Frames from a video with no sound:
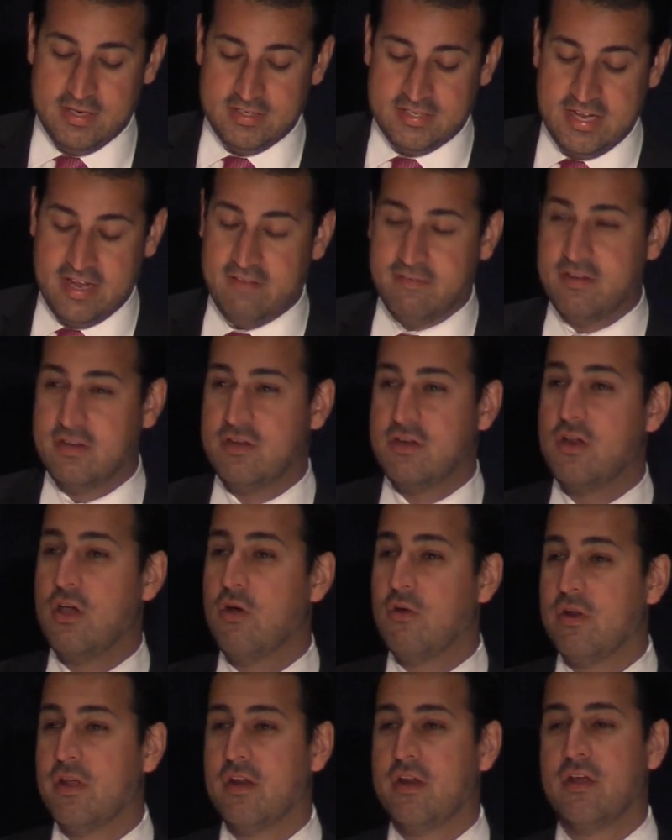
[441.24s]
David
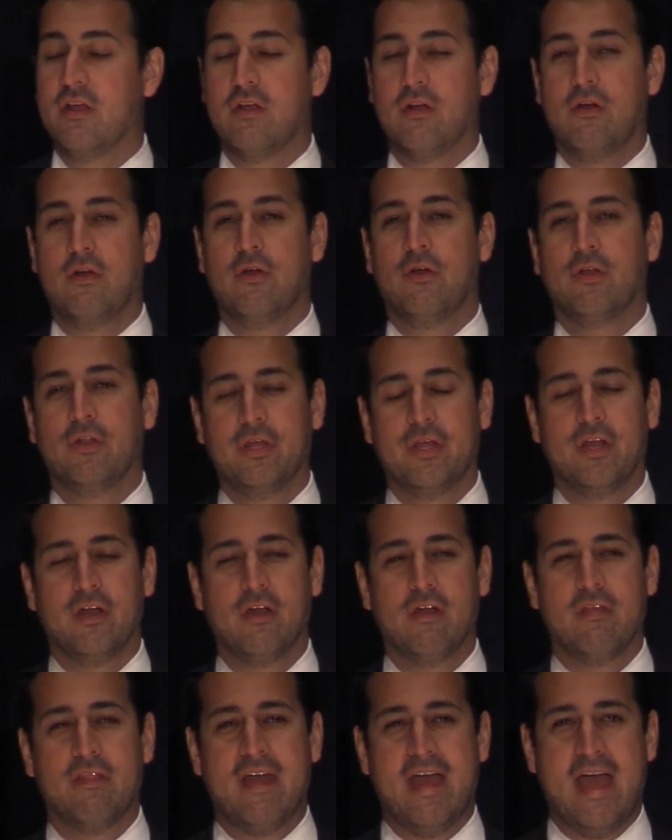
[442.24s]
noted
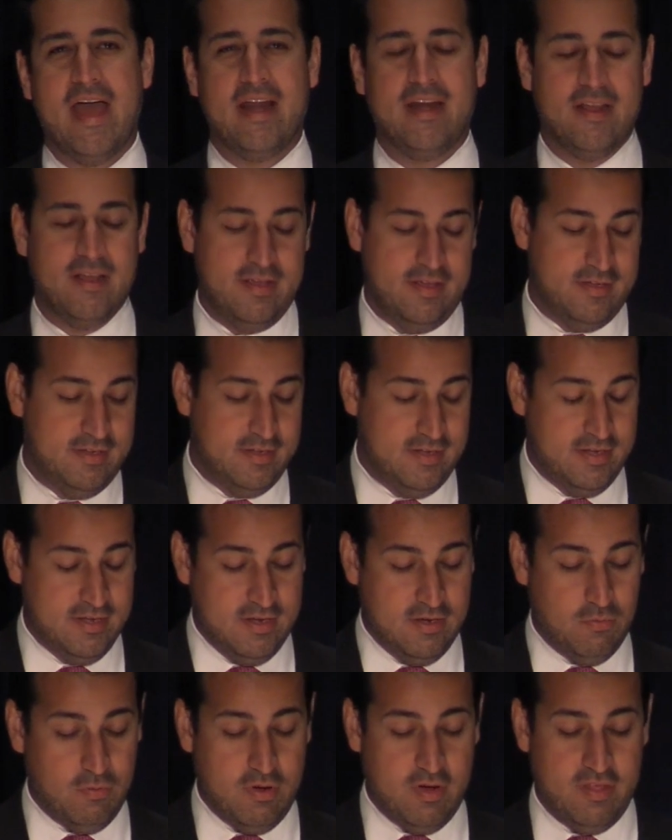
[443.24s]
earlier that
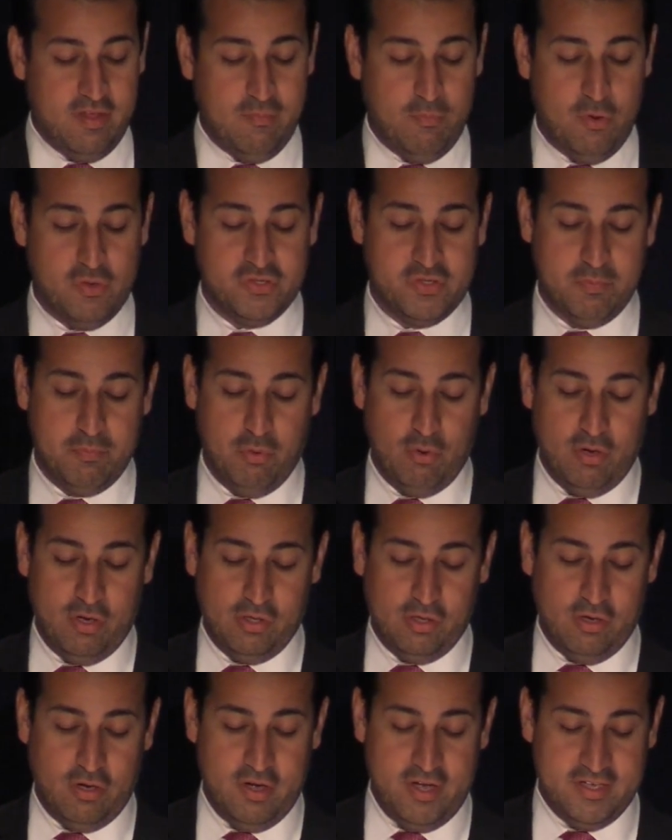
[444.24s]
one of the most
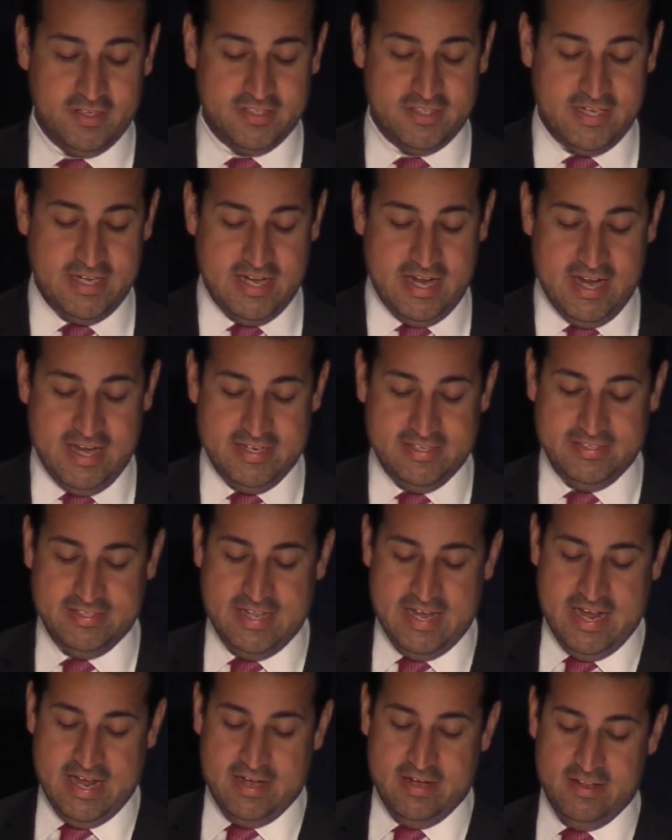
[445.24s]
important learnings today is
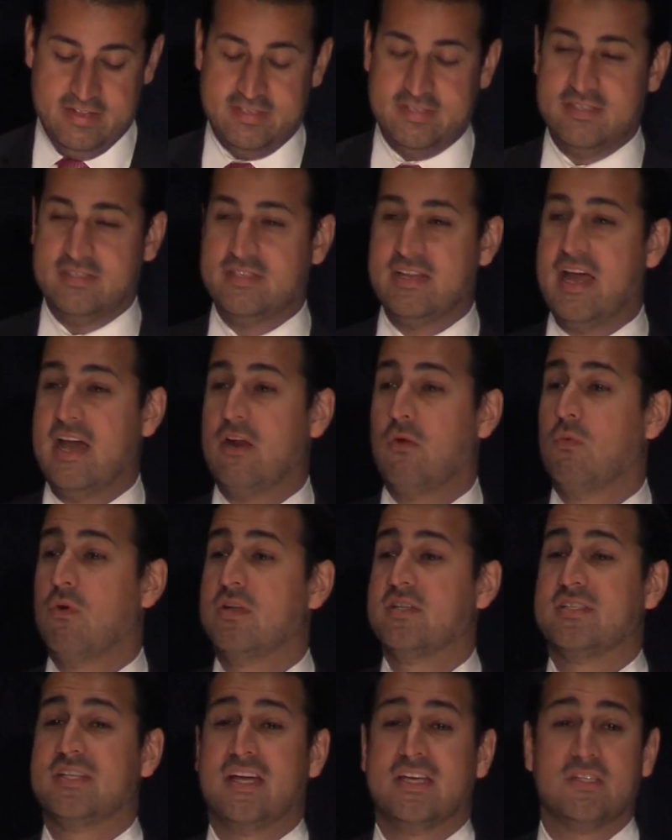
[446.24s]
that this is not a
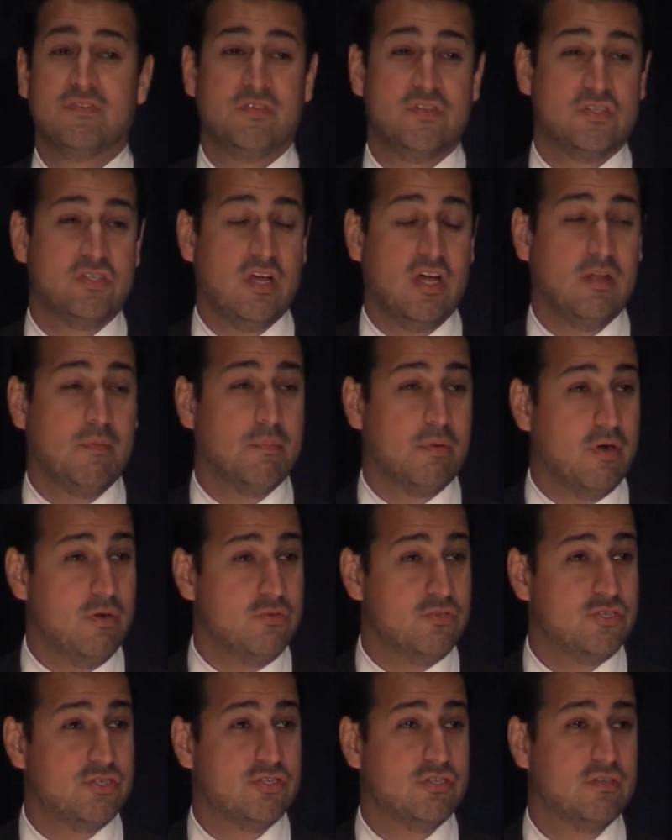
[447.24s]
one-size-fits-all
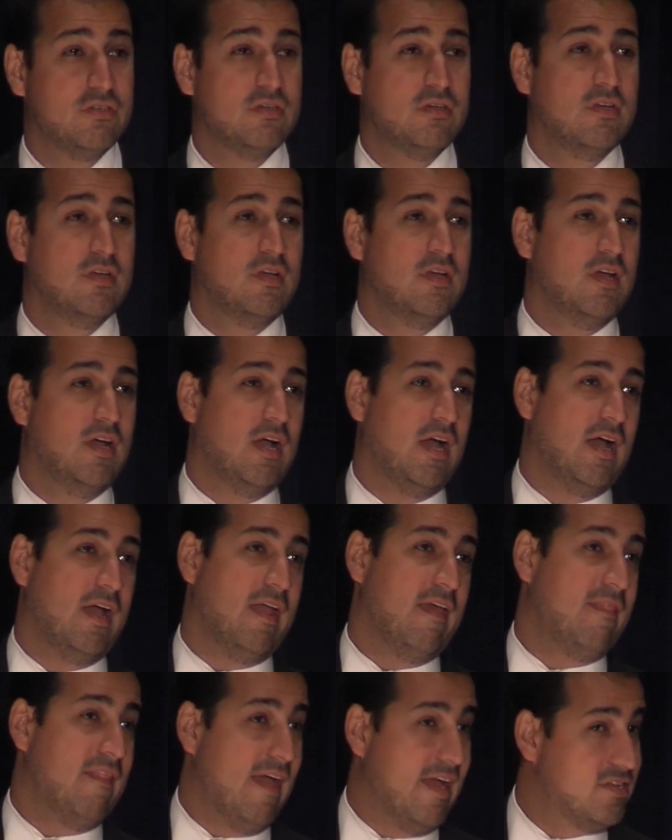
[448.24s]
approach, uh,
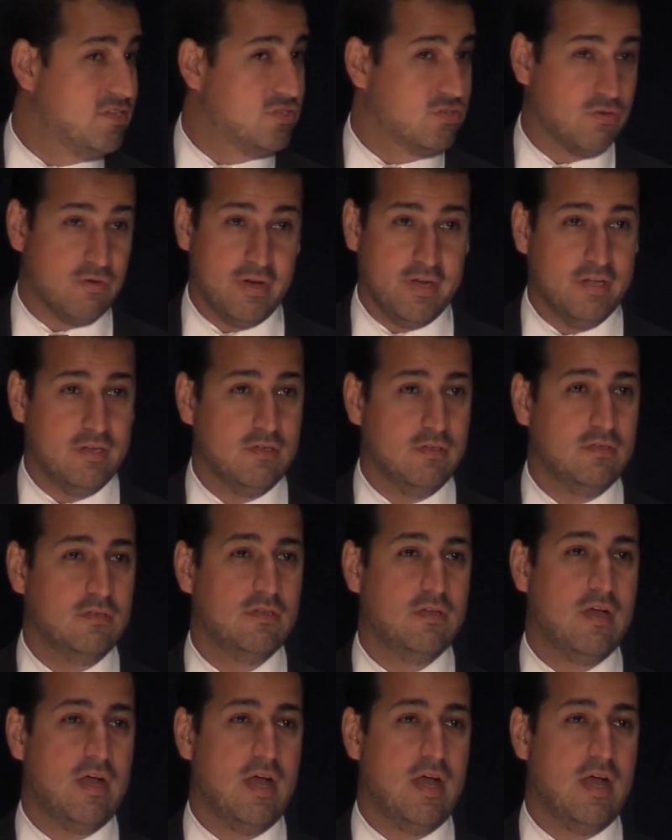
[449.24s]
and that's critical.